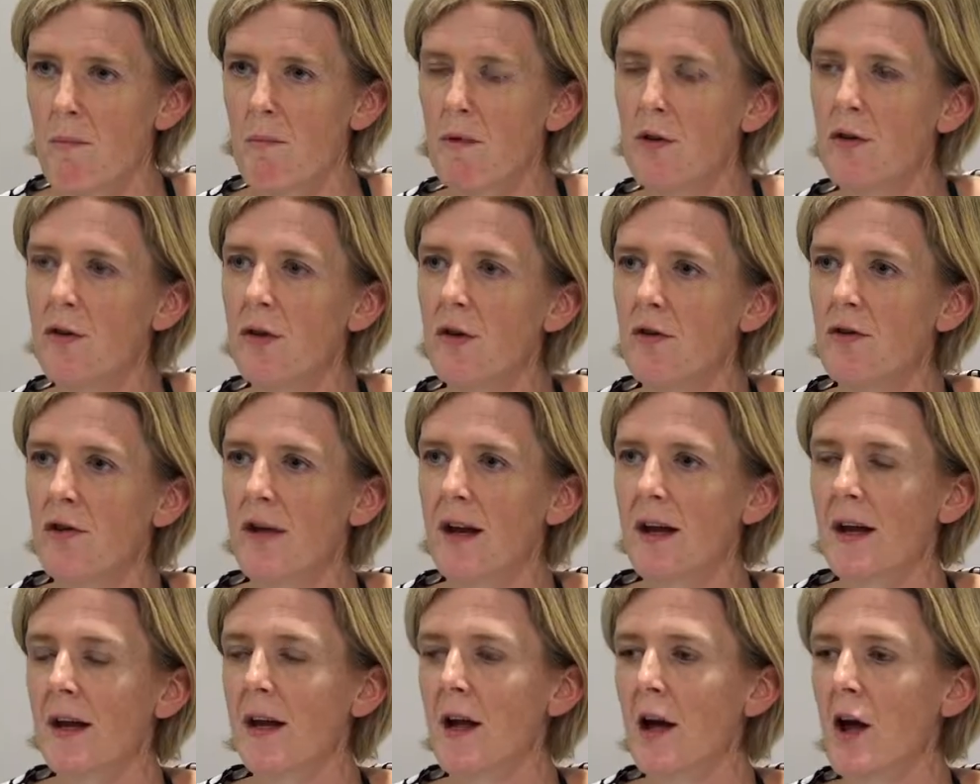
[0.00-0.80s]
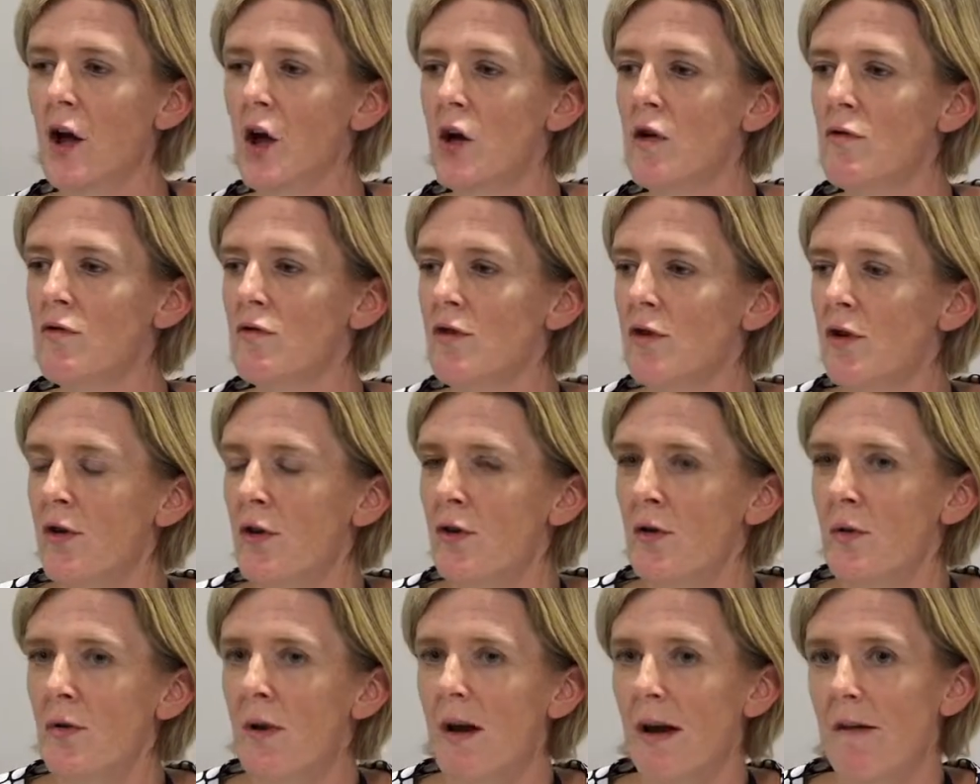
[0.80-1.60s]
using
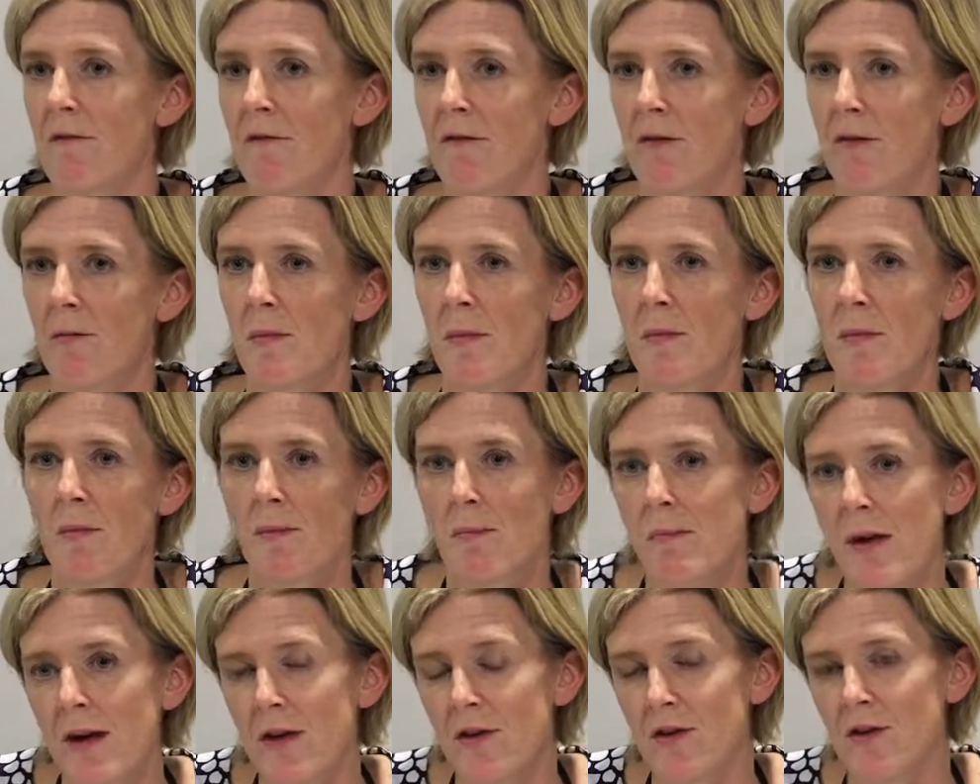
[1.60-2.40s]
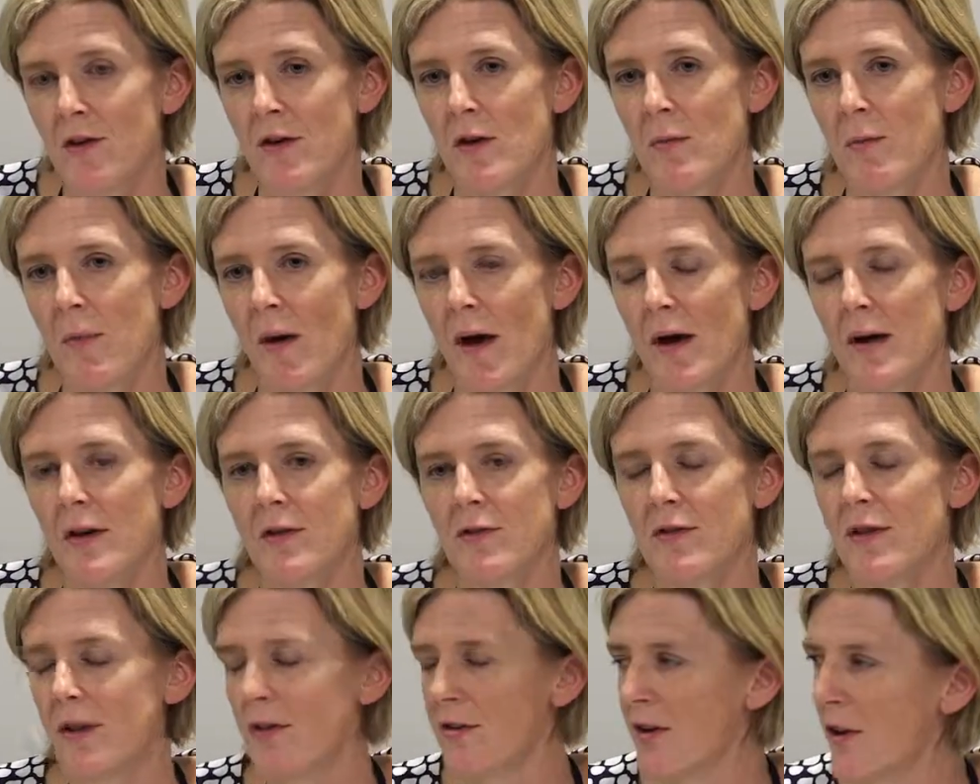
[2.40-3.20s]
new information
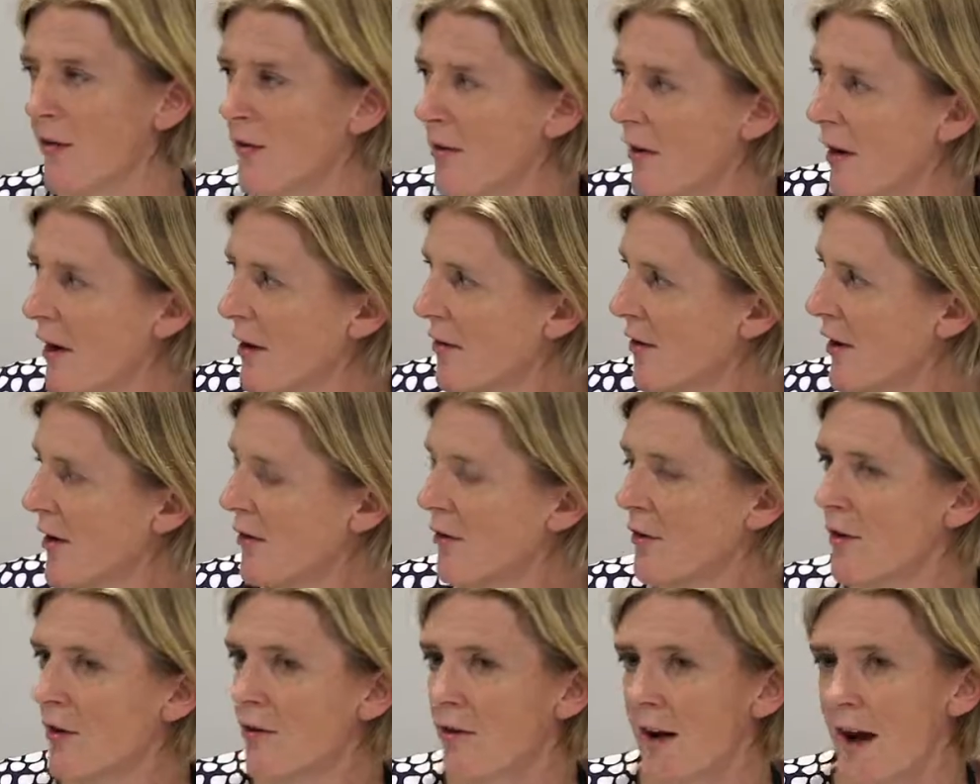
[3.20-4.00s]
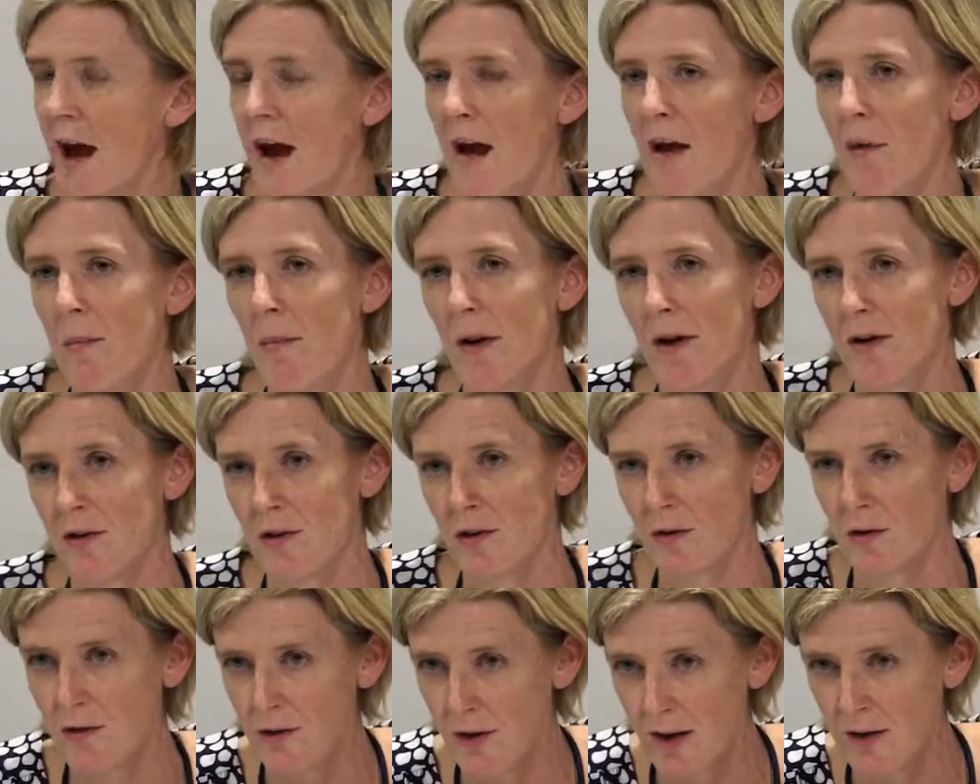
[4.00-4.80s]
about decentralization of care,
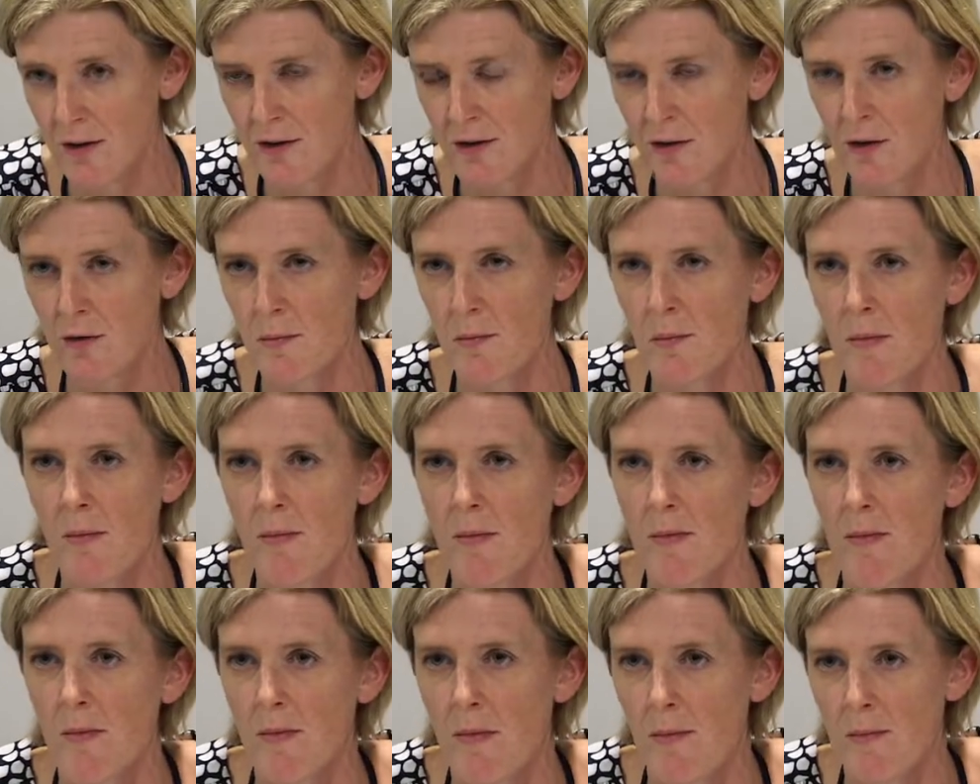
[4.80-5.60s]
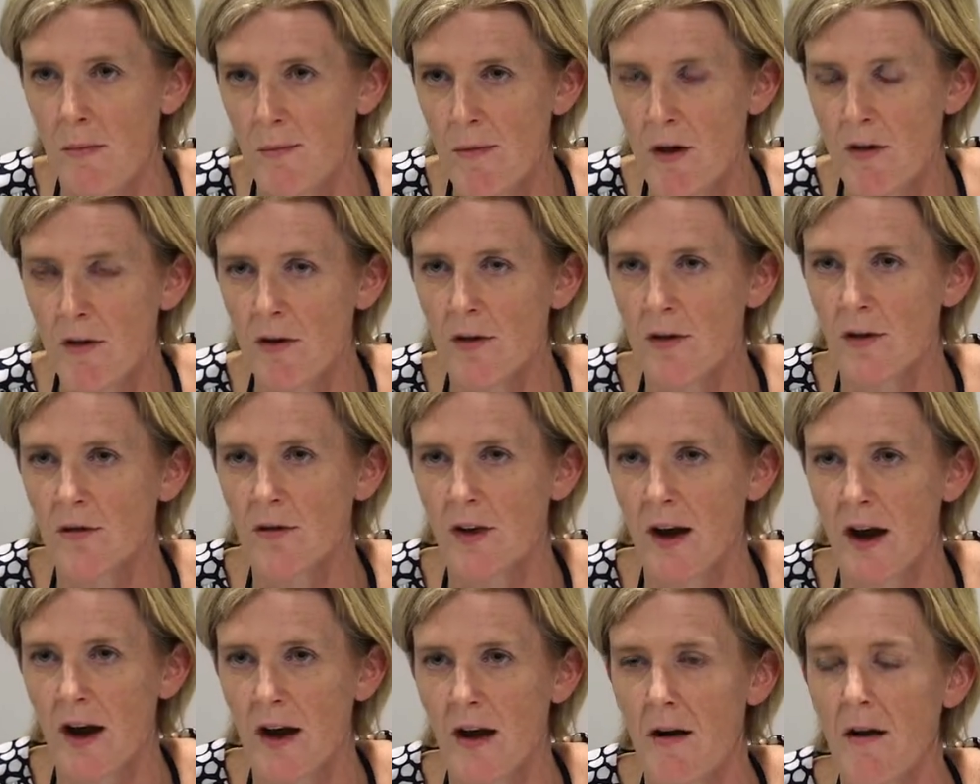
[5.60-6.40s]
patient-centered models of
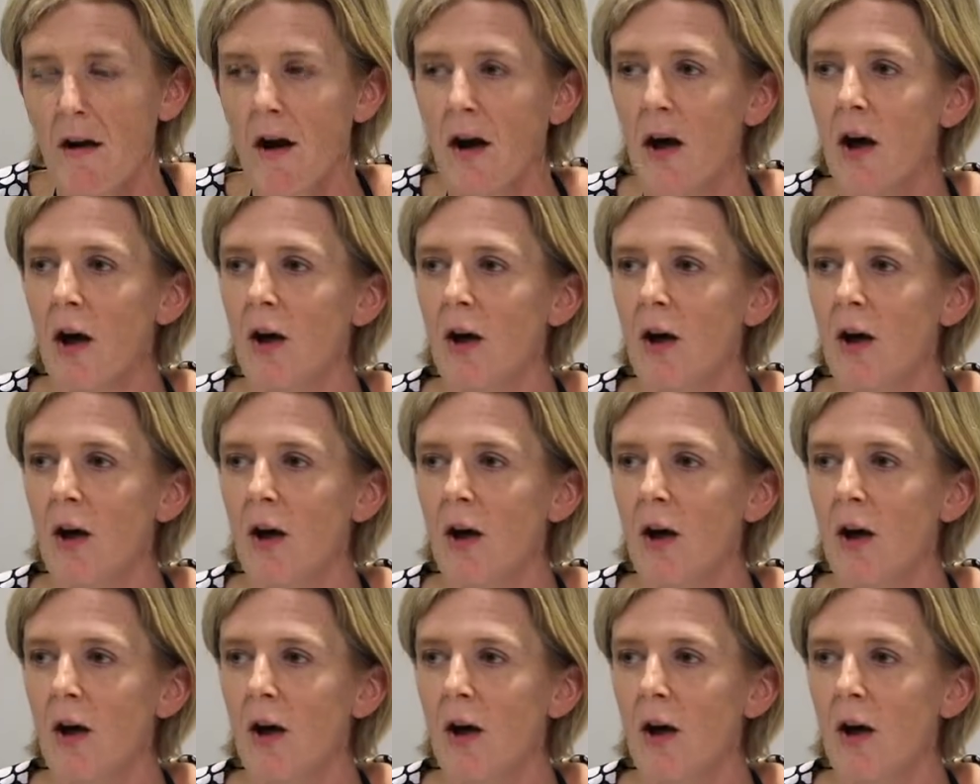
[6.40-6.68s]
care